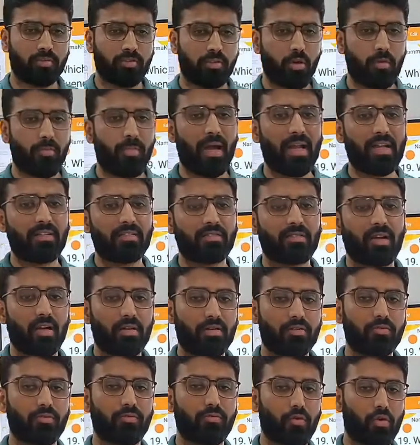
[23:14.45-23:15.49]
your mind starts
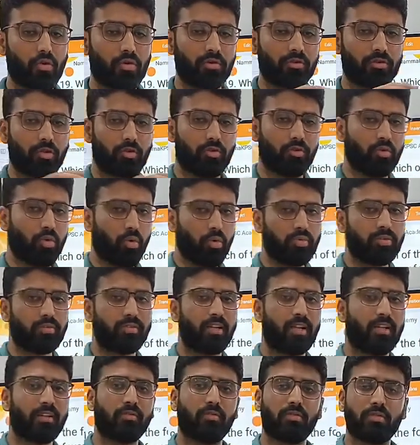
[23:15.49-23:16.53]
to focus on those
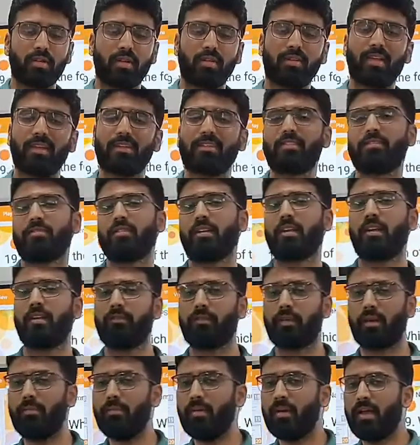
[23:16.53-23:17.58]
things which are necessary
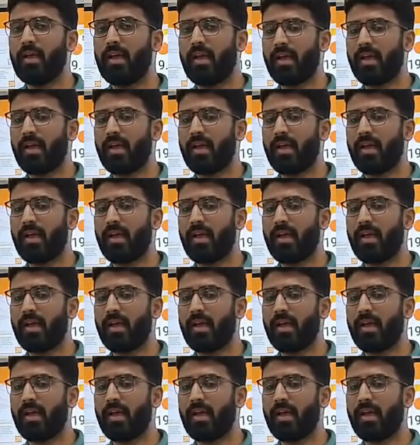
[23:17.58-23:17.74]
from